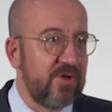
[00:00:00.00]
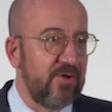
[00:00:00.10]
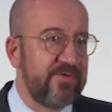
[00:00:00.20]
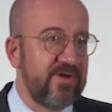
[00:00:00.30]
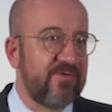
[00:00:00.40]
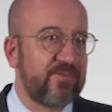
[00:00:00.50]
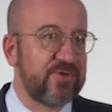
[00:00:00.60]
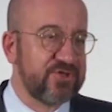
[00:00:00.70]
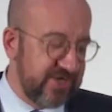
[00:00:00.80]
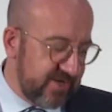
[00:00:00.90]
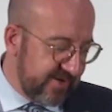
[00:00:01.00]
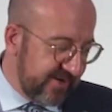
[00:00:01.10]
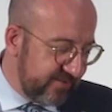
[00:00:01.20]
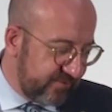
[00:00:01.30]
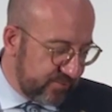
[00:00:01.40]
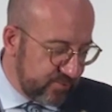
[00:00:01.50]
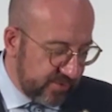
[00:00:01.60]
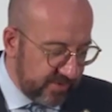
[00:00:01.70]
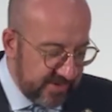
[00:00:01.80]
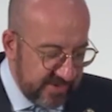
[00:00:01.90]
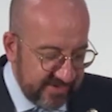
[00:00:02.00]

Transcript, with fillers: against Russia and to, uh,